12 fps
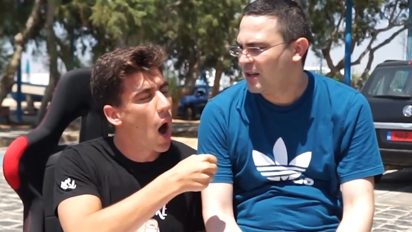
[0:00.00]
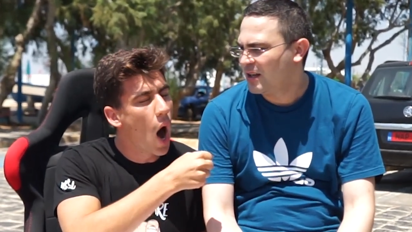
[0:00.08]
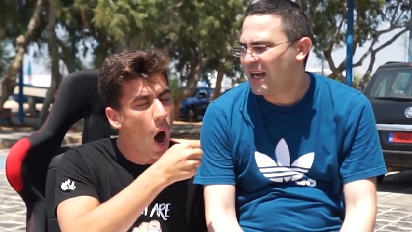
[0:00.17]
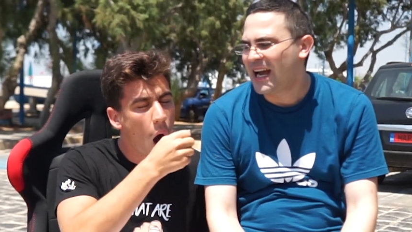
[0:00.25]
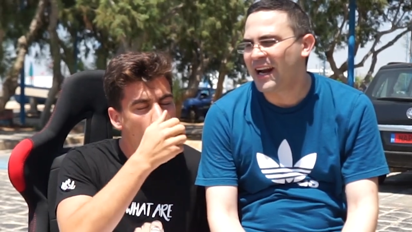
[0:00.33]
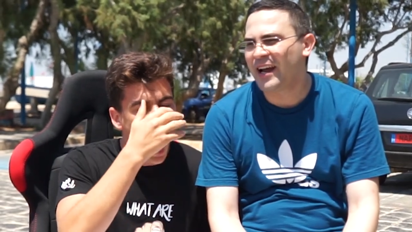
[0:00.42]

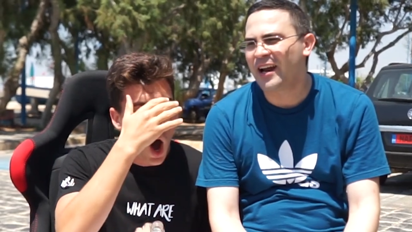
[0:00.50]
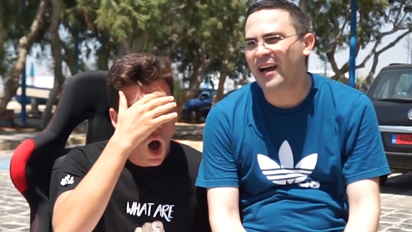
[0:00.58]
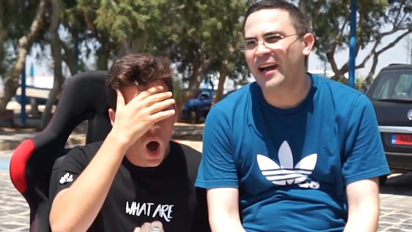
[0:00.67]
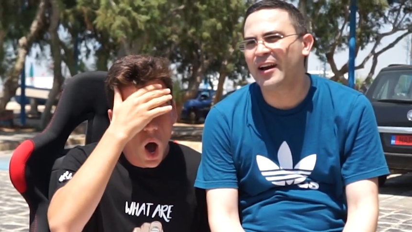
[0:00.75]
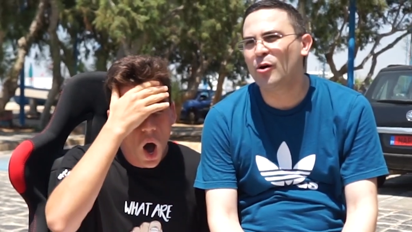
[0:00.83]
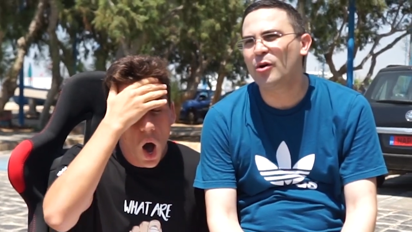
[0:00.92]
Speaker 1: and
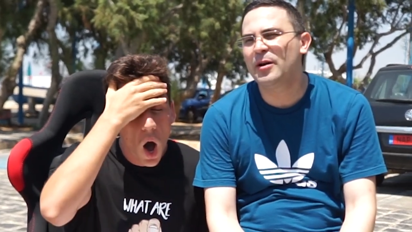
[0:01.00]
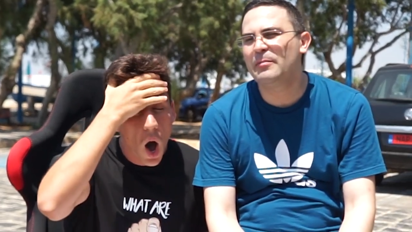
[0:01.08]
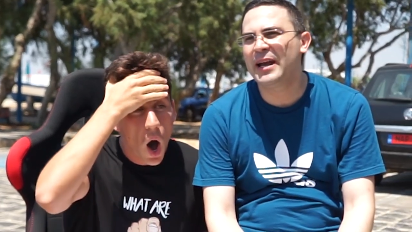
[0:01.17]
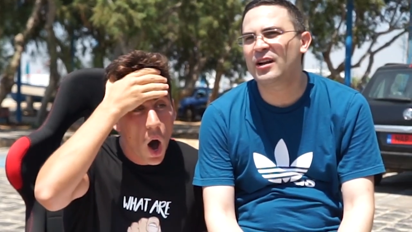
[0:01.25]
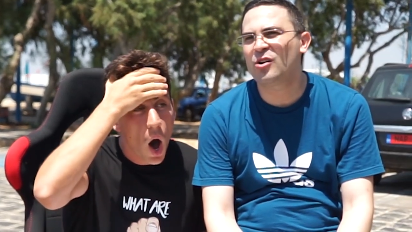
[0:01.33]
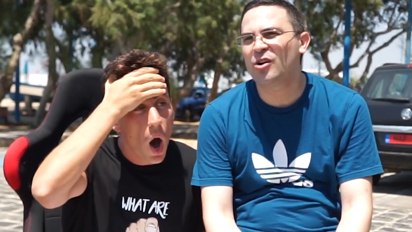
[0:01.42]
I, I don't want to
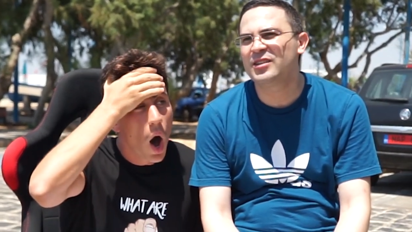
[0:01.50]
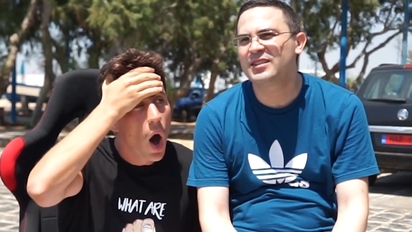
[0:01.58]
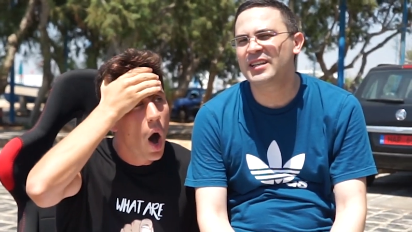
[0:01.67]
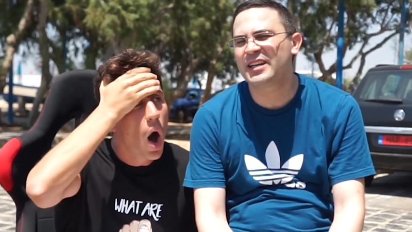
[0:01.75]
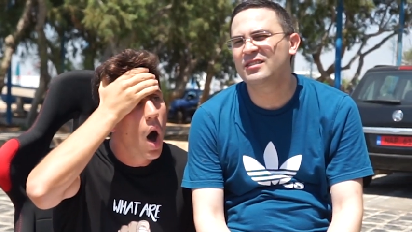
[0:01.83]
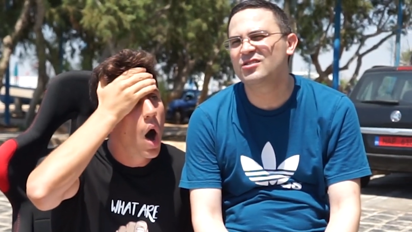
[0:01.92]
make
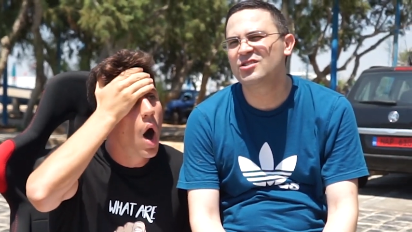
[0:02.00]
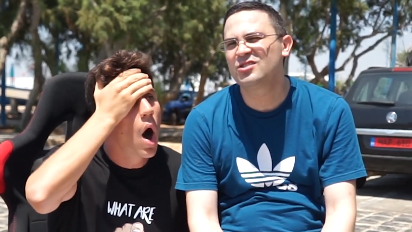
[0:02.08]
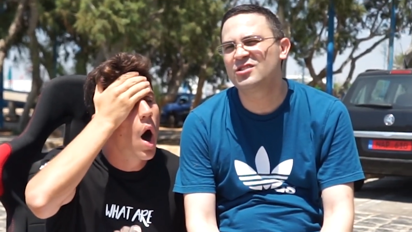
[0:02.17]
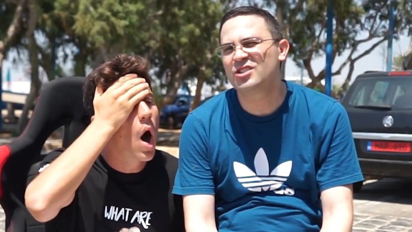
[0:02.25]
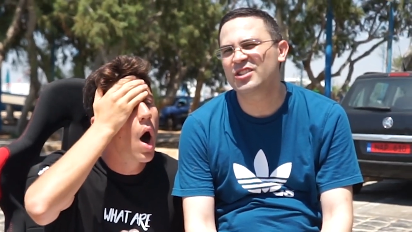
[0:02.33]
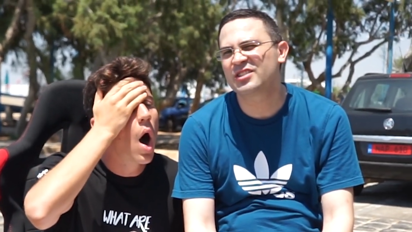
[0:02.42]
content
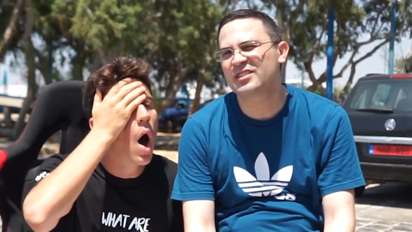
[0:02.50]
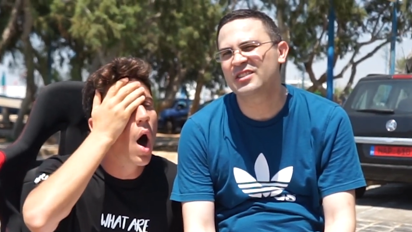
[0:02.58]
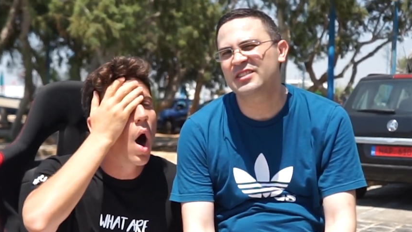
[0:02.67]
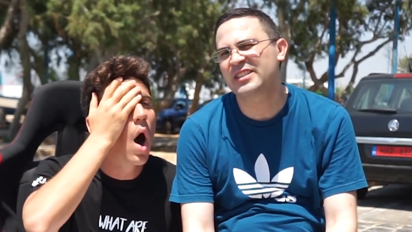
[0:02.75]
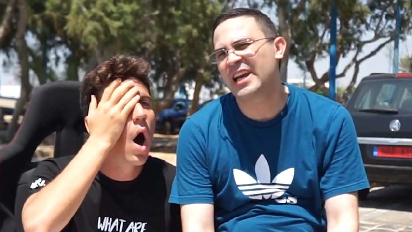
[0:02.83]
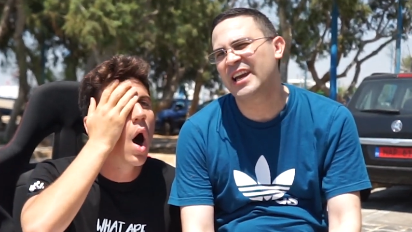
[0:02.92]
just
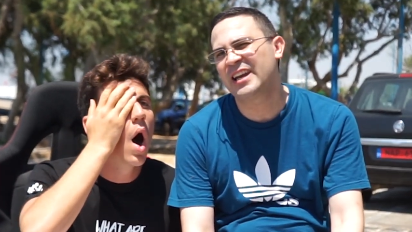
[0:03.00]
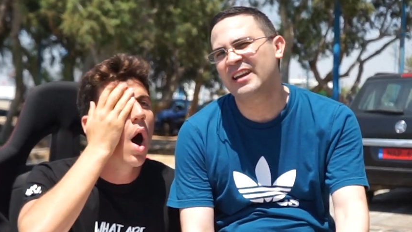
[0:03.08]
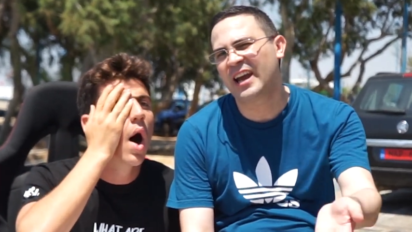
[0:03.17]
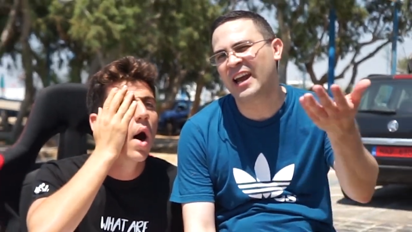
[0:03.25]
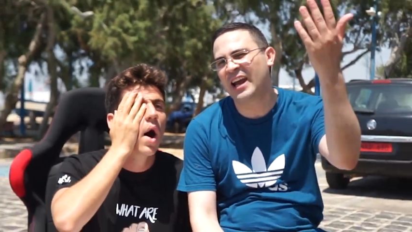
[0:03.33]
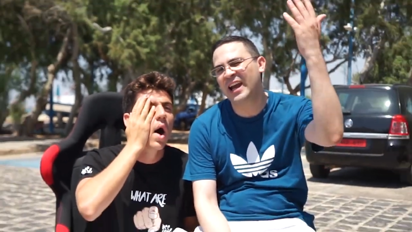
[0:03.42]
to say,
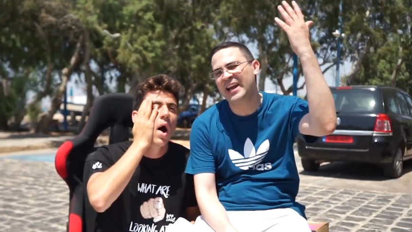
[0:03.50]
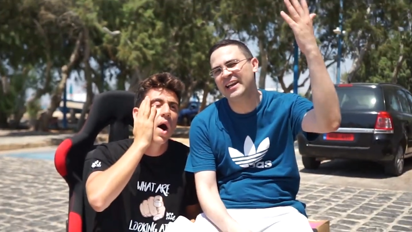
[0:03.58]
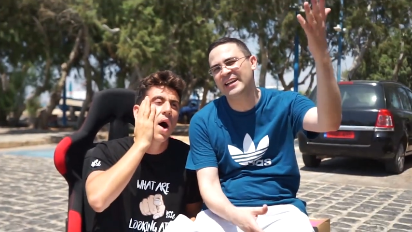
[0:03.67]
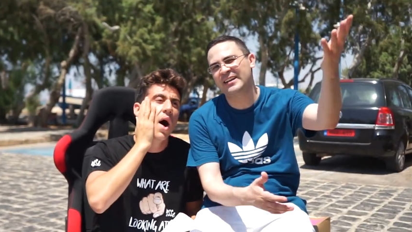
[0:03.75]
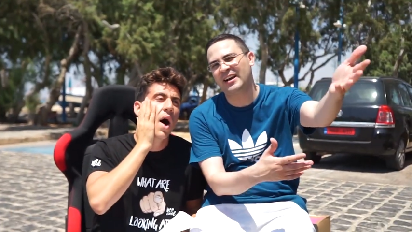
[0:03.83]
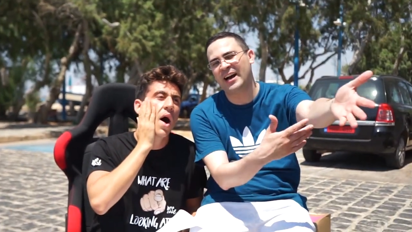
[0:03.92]

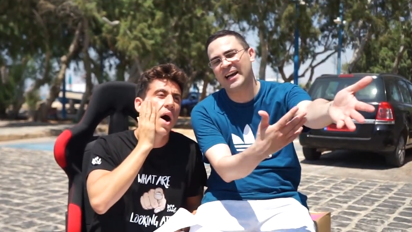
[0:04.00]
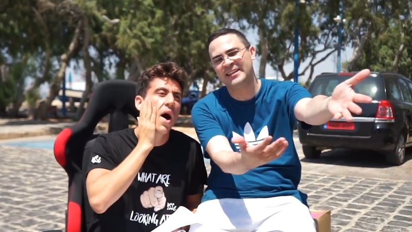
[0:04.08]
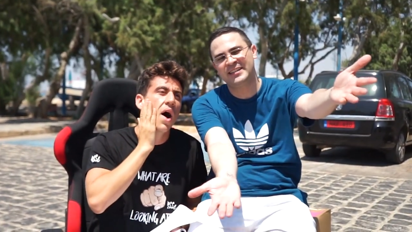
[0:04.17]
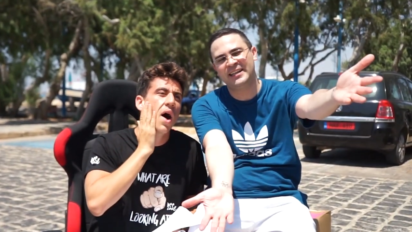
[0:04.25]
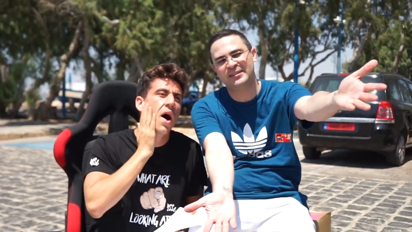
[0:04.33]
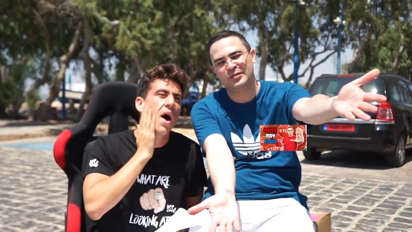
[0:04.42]
hey
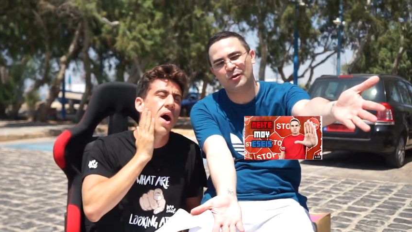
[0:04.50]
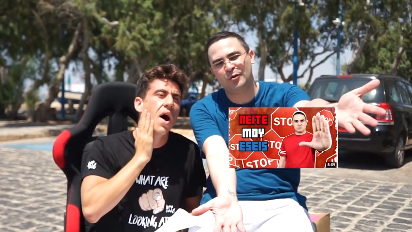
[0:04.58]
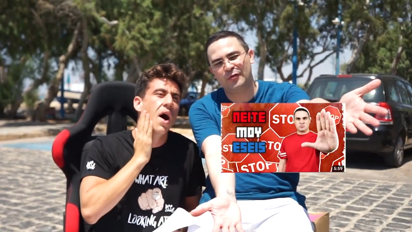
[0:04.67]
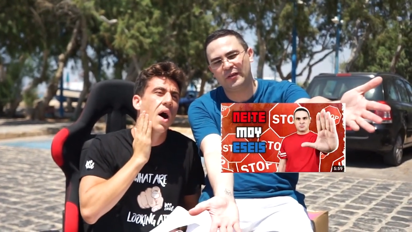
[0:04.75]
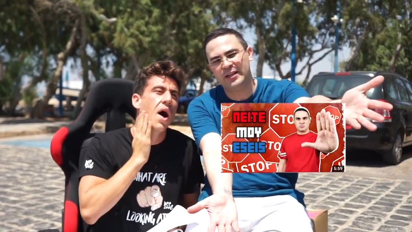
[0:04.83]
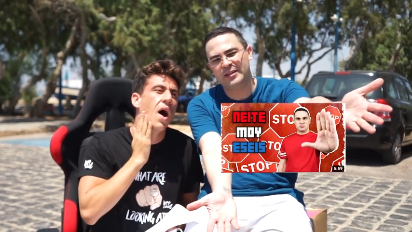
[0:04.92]
guys, here's a
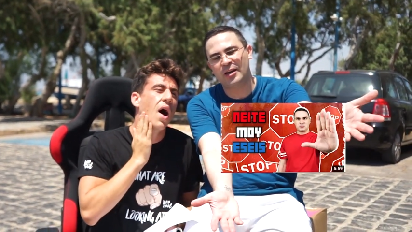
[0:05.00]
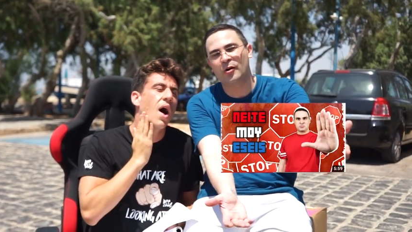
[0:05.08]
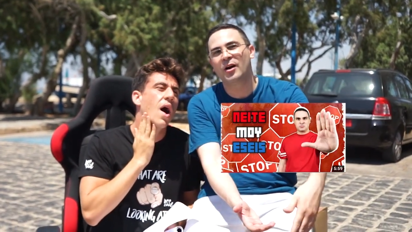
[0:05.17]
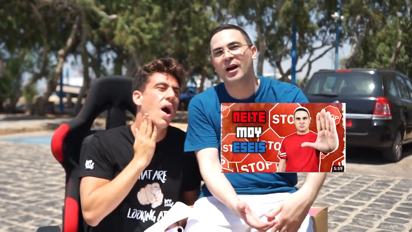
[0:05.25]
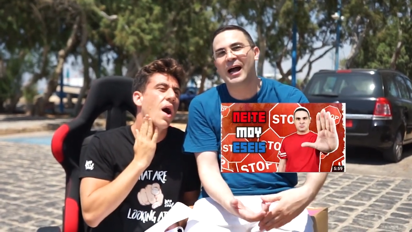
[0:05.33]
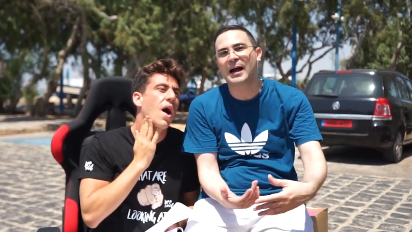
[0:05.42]
new
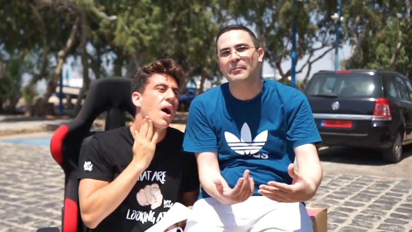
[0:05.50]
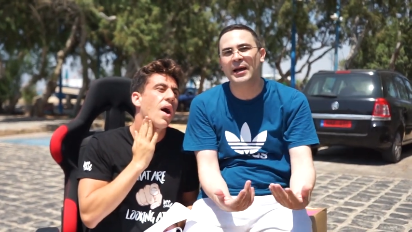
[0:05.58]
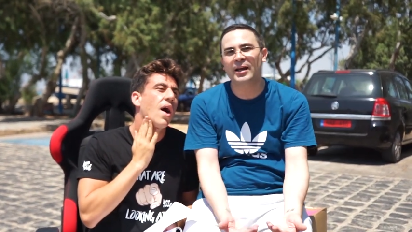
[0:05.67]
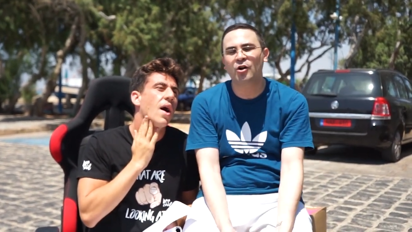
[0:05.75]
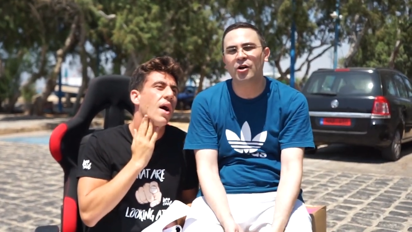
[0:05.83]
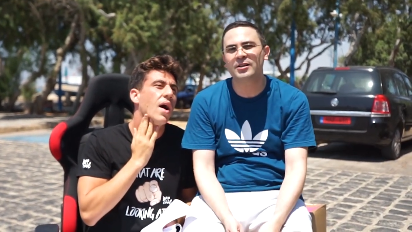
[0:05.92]
video. I
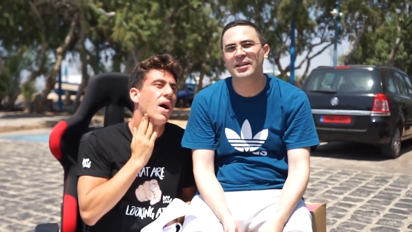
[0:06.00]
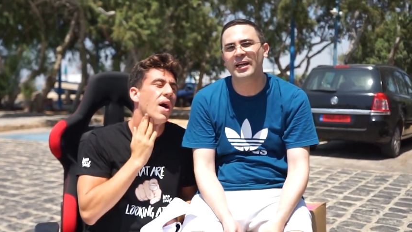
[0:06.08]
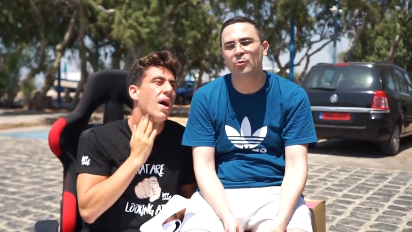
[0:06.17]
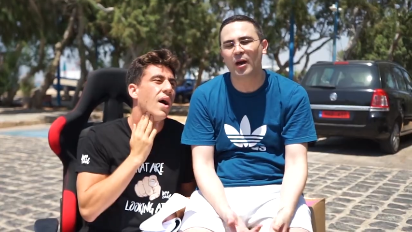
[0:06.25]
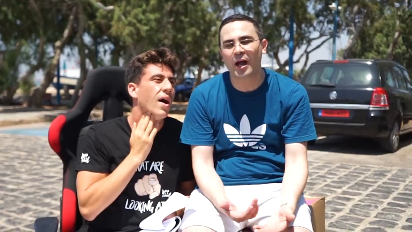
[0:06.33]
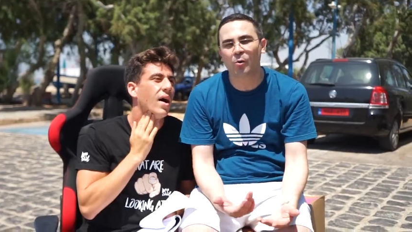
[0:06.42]
make content when